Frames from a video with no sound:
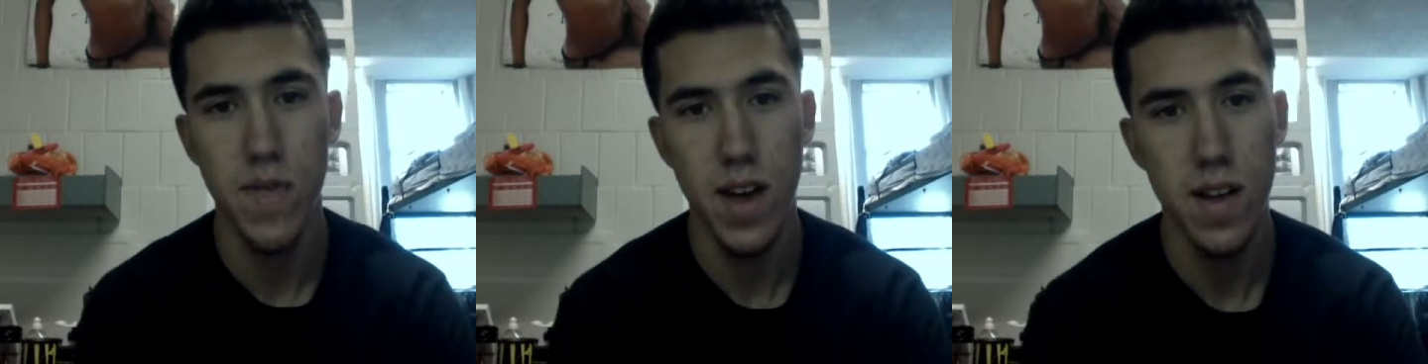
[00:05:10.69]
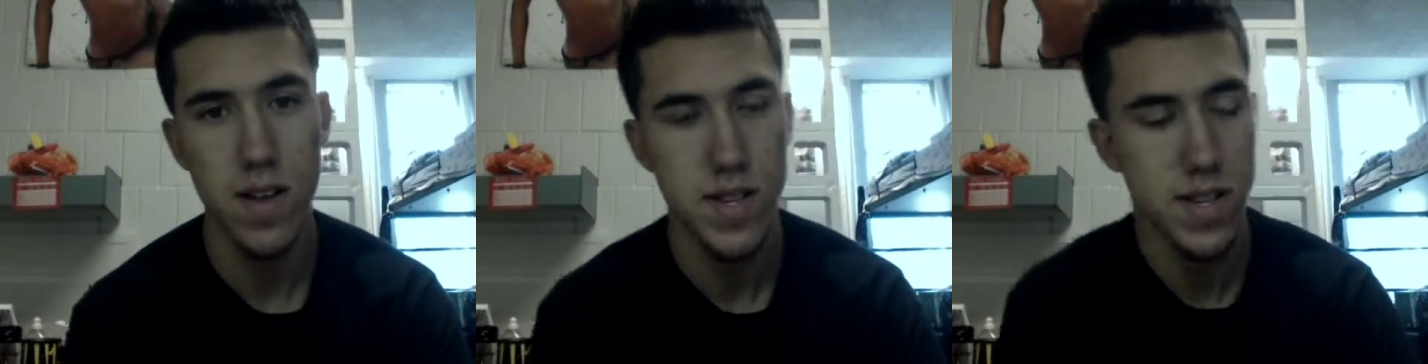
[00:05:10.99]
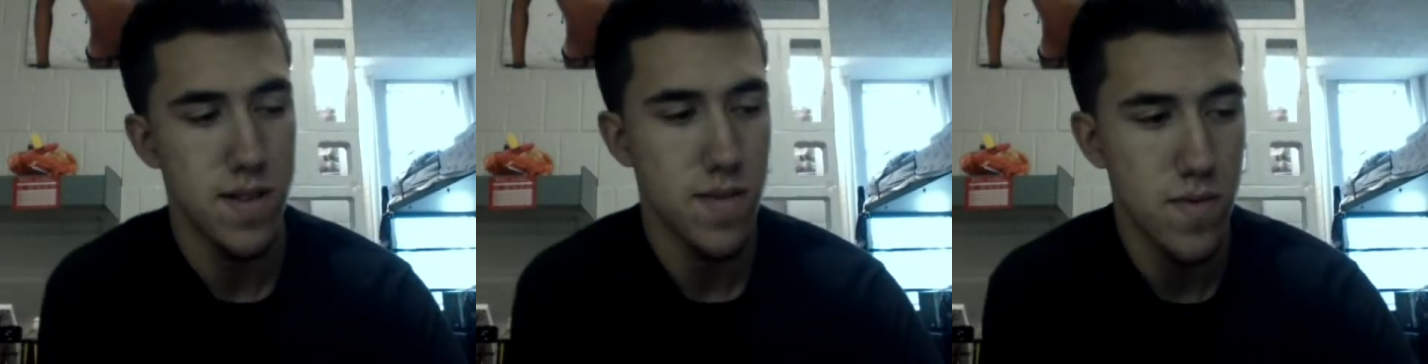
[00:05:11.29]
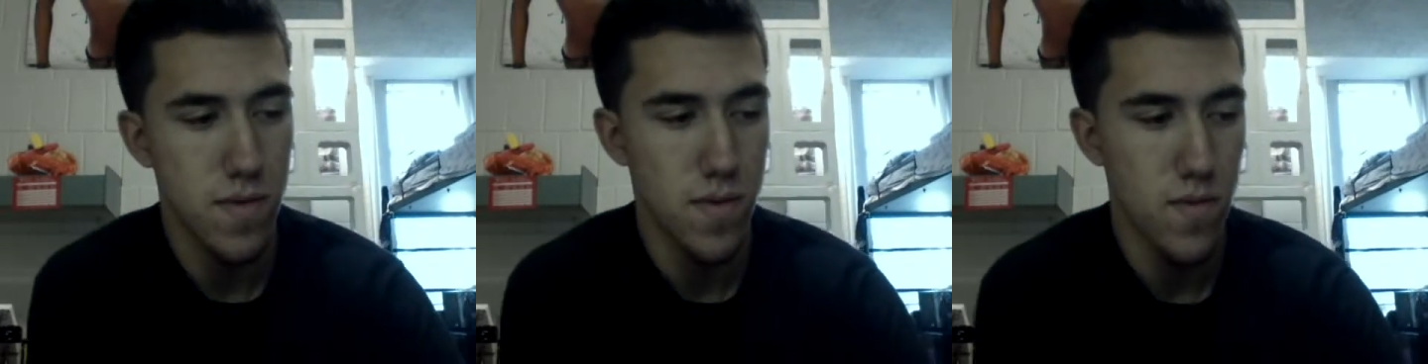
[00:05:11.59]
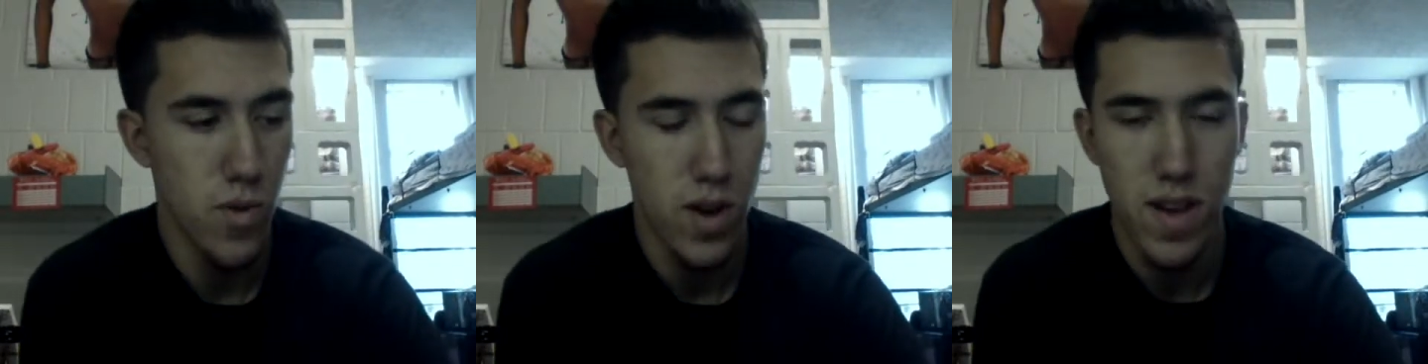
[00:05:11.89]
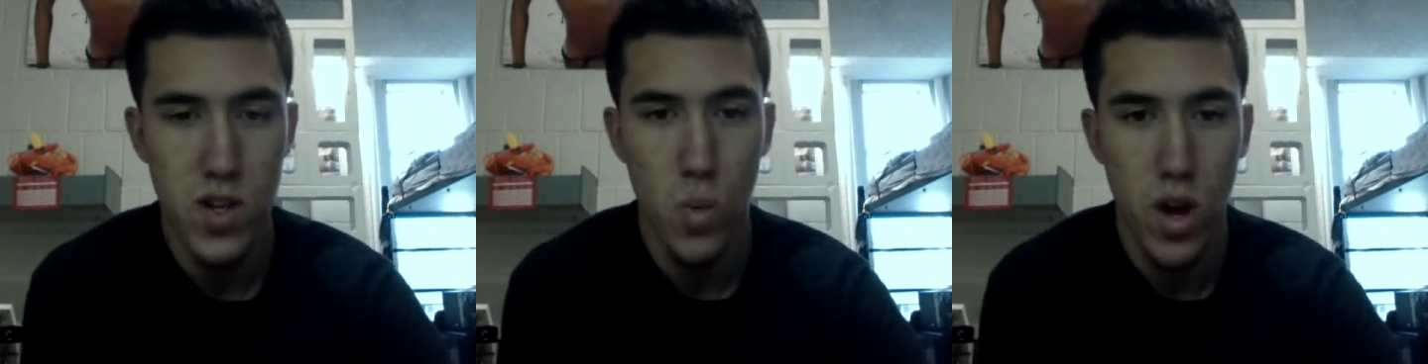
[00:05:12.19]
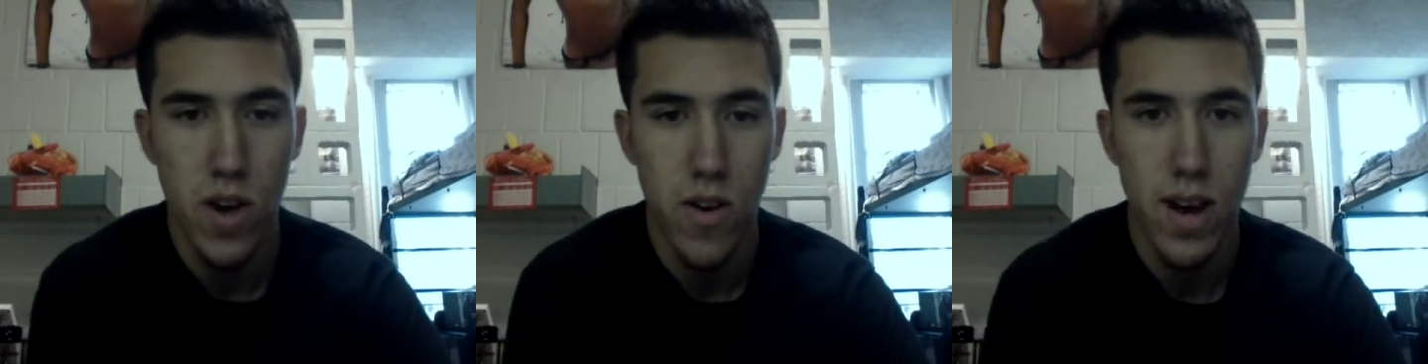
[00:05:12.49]
You gotta realize
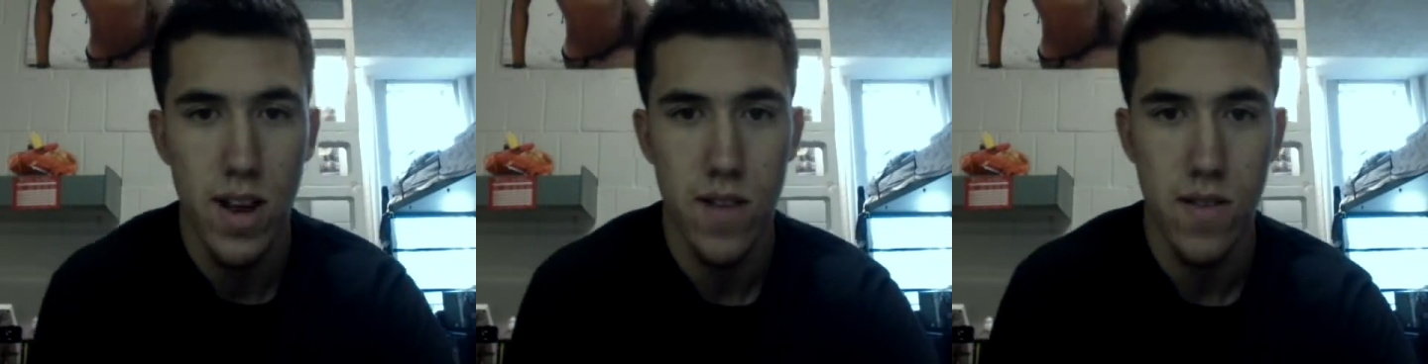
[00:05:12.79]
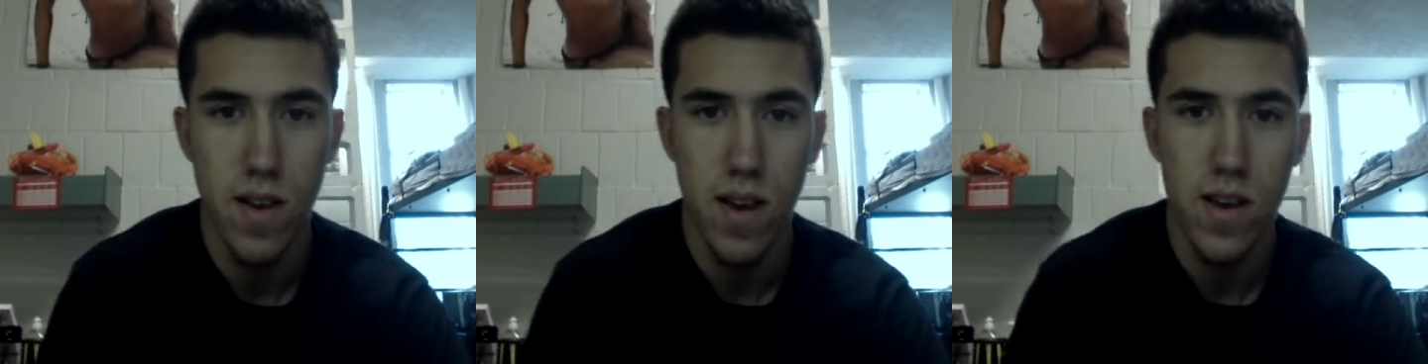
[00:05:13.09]
what you're eating.